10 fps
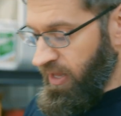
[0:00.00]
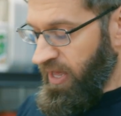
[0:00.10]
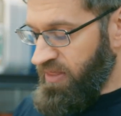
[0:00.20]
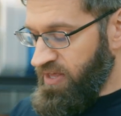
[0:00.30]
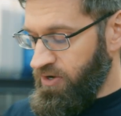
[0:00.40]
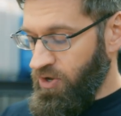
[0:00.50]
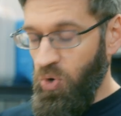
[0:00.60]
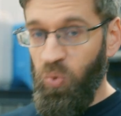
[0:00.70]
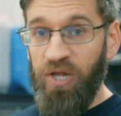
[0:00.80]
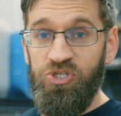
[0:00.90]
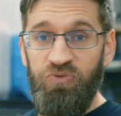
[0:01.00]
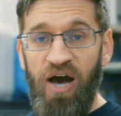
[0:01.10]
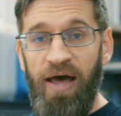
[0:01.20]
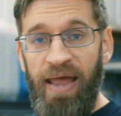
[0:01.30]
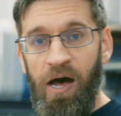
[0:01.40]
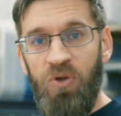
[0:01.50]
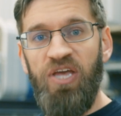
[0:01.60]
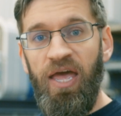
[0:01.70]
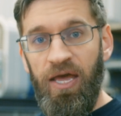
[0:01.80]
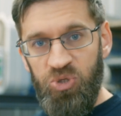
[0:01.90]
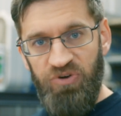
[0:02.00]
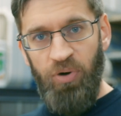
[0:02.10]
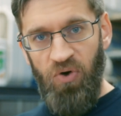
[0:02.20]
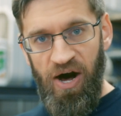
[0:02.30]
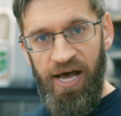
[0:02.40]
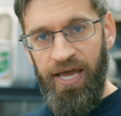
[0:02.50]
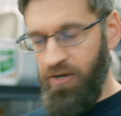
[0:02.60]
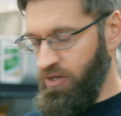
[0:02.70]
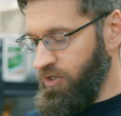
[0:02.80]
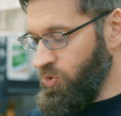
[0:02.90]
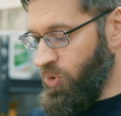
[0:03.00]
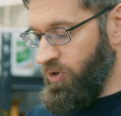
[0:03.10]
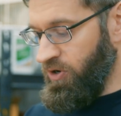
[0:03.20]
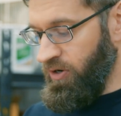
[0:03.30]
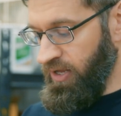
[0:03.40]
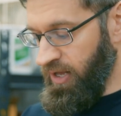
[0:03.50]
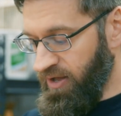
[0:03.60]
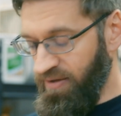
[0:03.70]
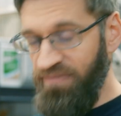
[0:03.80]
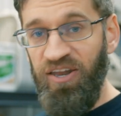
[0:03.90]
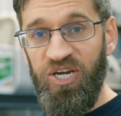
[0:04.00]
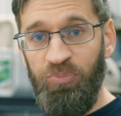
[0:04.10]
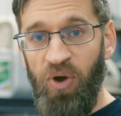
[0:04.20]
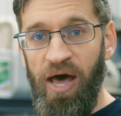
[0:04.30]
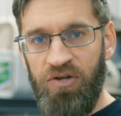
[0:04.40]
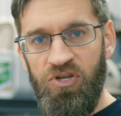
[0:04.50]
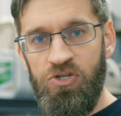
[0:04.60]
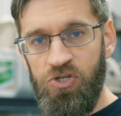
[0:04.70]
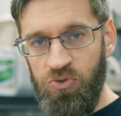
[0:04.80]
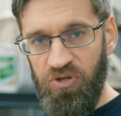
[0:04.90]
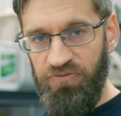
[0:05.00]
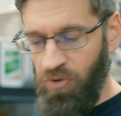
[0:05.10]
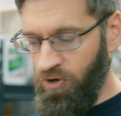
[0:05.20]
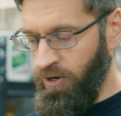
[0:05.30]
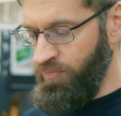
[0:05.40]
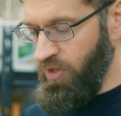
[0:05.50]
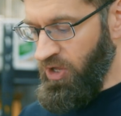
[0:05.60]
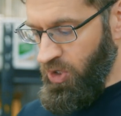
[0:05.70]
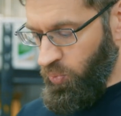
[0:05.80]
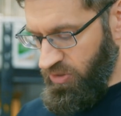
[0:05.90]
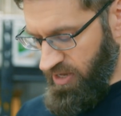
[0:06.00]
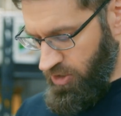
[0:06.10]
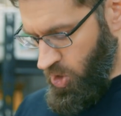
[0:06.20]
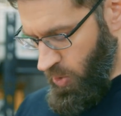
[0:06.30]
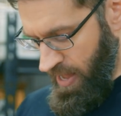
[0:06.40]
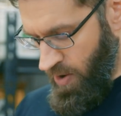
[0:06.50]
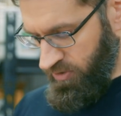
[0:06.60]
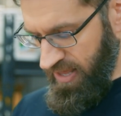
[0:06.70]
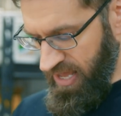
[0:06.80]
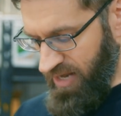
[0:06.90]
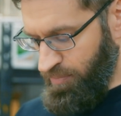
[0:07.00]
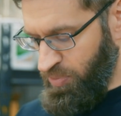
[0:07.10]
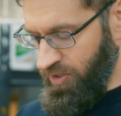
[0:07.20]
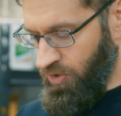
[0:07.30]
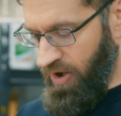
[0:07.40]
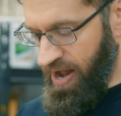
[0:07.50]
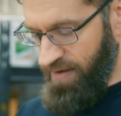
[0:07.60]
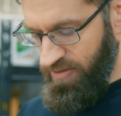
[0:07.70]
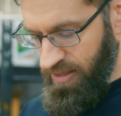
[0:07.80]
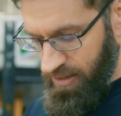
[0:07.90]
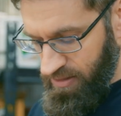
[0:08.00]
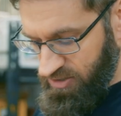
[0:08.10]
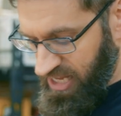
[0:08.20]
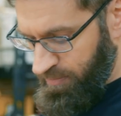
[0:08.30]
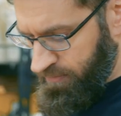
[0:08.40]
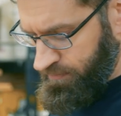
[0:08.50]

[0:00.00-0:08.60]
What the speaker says: And then once you've gone out and you've applied your finished product to the floor, we then go out and peel off the tape.